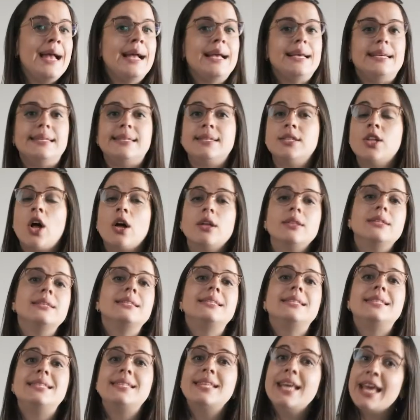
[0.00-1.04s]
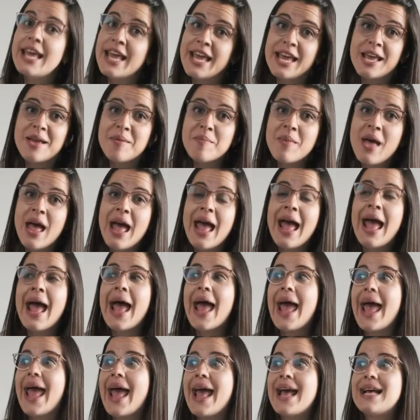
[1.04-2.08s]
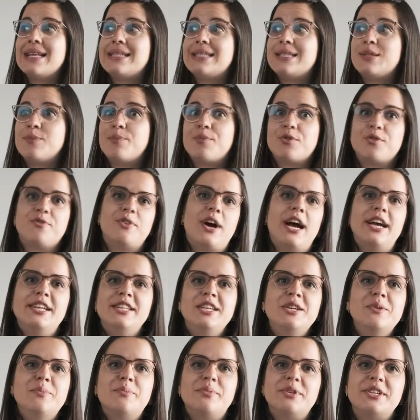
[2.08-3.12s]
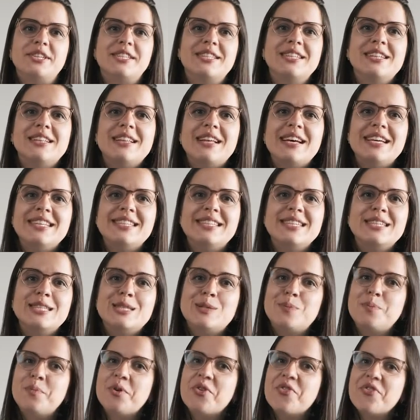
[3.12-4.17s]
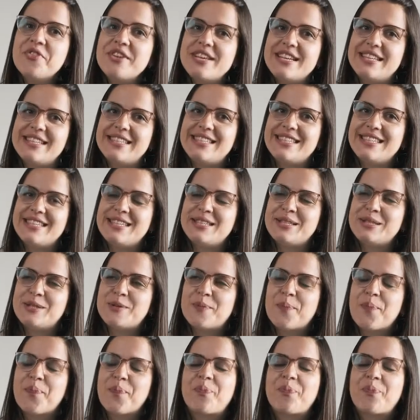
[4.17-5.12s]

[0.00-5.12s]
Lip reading: is not the same as providing personalized experiences.